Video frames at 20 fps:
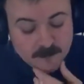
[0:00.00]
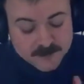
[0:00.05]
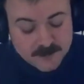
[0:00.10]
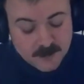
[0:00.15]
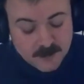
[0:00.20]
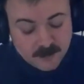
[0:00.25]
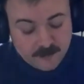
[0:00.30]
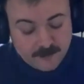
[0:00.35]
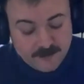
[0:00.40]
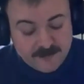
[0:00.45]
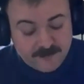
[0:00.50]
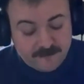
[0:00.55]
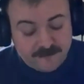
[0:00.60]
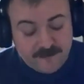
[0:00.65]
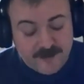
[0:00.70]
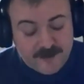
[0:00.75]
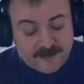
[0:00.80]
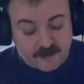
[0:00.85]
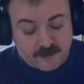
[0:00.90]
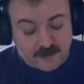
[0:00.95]
So in
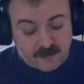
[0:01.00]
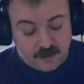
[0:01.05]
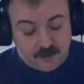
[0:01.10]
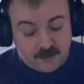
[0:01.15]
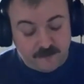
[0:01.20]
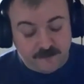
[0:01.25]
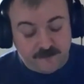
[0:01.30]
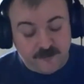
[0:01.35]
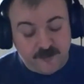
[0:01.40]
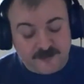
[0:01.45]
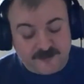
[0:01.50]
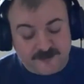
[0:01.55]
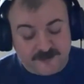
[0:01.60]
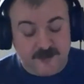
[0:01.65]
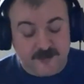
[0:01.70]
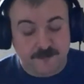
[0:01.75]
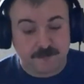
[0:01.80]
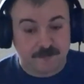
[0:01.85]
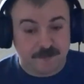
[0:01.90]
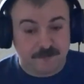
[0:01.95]
effect, the
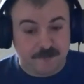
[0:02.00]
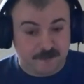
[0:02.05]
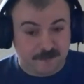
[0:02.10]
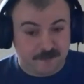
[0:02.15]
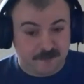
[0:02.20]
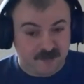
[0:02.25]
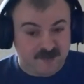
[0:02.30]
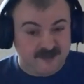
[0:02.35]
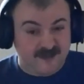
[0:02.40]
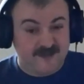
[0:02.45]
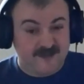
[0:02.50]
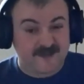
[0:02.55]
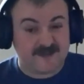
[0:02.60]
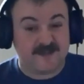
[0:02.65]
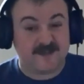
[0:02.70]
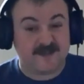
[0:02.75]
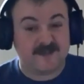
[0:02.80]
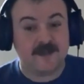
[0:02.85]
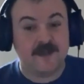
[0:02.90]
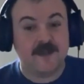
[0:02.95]
university had
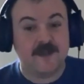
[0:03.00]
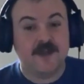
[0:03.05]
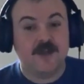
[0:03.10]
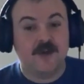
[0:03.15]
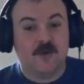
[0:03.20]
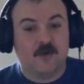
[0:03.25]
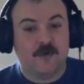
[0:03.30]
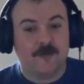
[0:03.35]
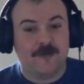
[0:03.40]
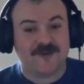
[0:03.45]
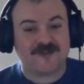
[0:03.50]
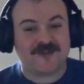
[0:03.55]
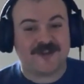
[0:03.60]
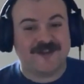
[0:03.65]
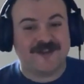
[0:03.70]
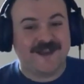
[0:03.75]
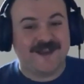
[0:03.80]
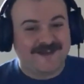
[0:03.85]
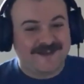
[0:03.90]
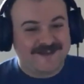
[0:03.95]
predicted almost
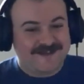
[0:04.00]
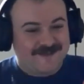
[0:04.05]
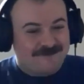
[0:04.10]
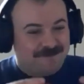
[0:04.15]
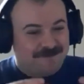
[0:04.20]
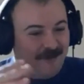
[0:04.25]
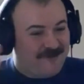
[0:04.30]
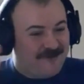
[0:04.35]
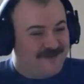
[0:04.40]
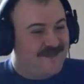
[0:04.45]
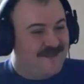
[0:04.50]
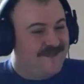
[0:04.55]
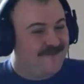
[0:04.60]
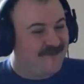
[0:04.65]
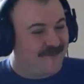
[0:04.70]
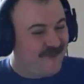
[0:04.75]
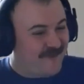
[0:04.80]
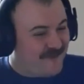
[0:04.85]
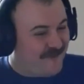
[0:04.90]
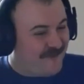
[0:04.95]
like an endless
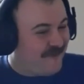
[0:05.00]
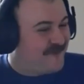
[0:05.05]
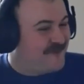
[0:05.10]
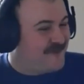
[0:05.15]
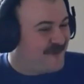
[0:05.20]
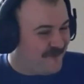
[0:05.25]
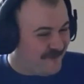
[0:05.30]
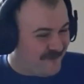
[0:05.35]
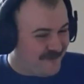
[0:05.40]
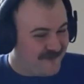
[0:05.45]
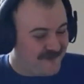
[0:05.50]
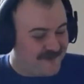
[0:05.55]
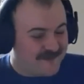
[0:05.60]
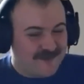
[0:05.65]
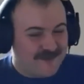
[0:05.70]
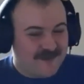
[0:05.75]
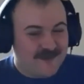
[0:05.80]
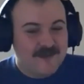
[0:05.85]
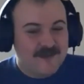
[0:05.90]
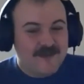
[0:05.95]
positive growth of students.